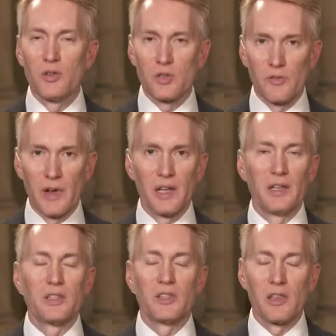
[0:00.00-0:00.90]
the
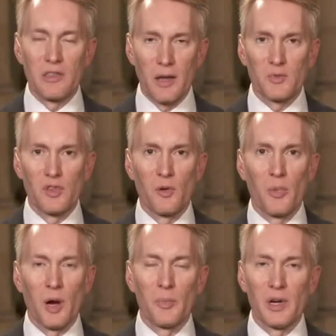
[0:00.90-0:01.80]
surveillance, the theft of their
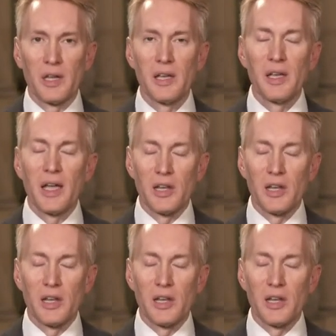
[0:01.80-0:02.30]
property,